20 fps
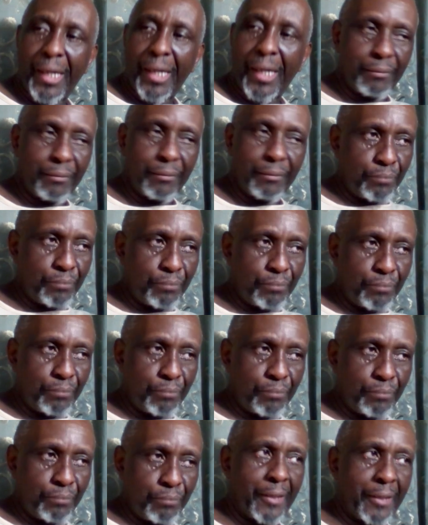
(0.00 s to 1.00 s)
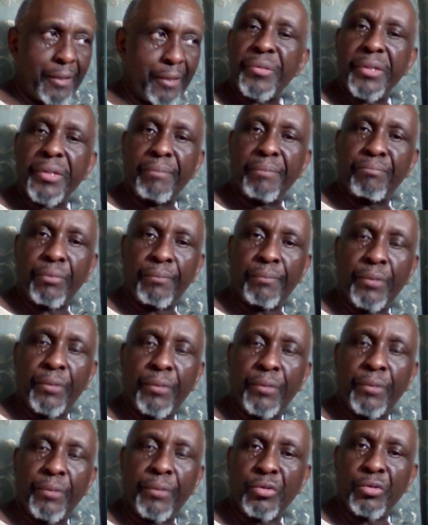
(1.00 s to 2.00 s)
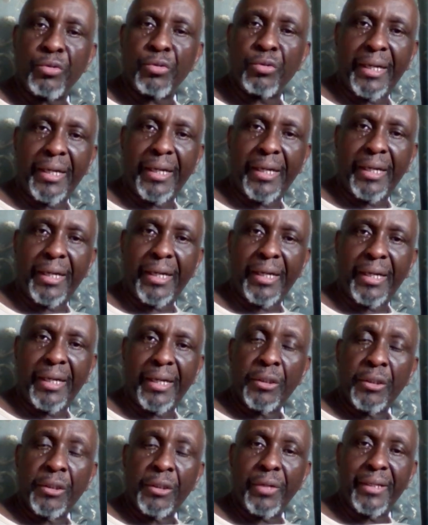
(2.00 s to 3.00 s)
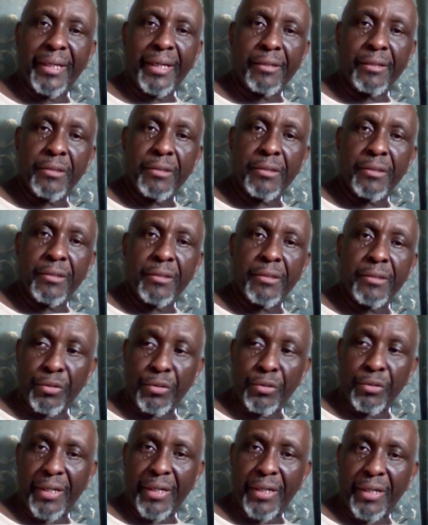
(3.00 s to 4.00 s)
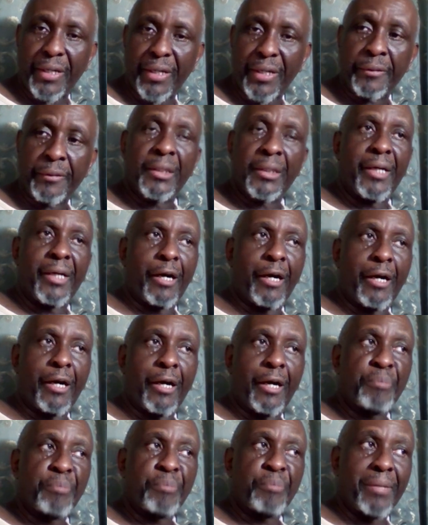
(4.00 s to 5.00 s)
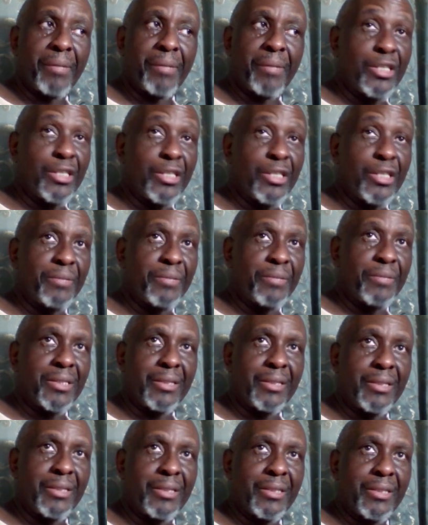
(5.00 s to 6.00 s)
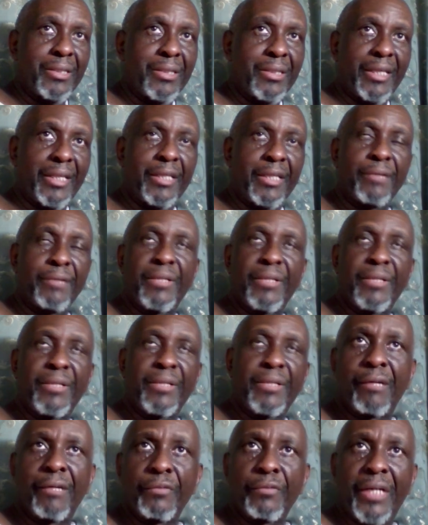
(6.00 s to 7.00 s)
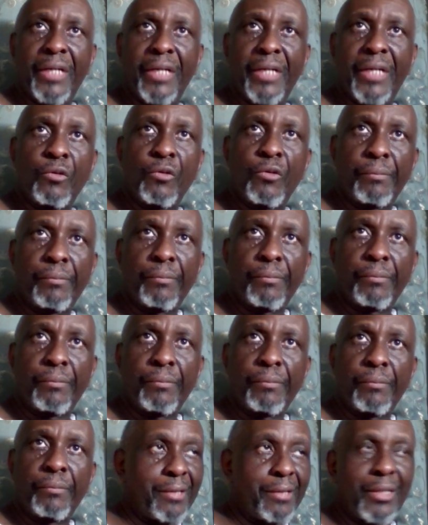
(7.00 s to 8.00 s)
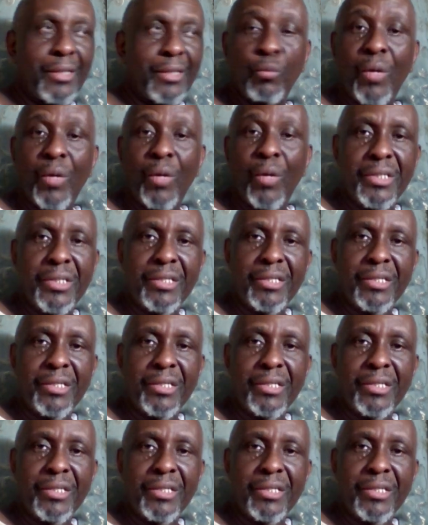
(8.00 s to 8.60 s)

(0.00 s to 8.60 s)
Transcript: to the client so that they can see what you've done so far. But you'll need to be steady in terms of now producing. They'll want to see the product. That's what will happen.